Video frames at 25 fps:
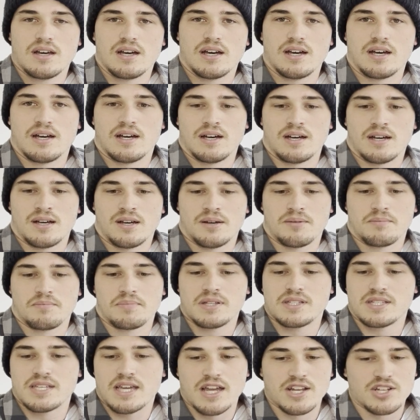
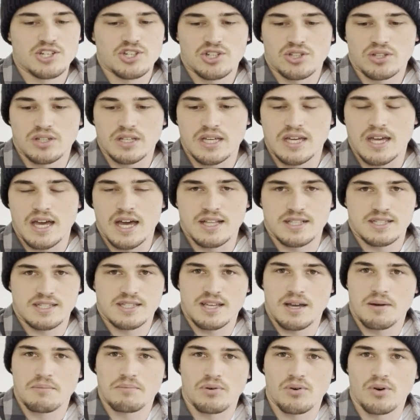potentially at
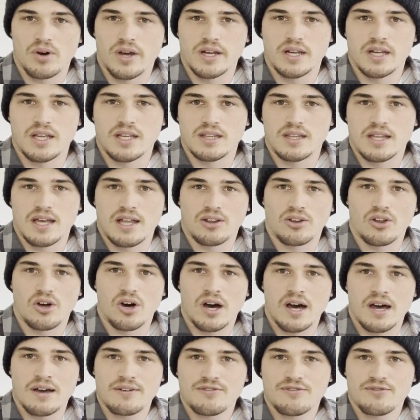some point in their
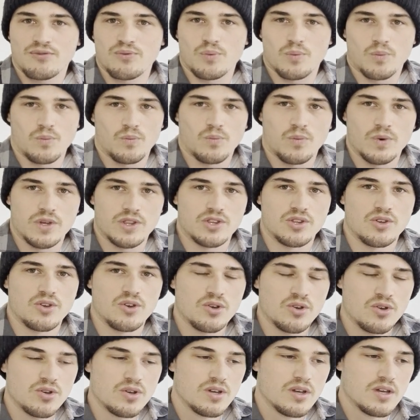life with
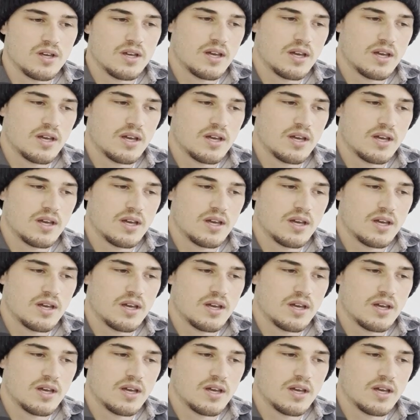you.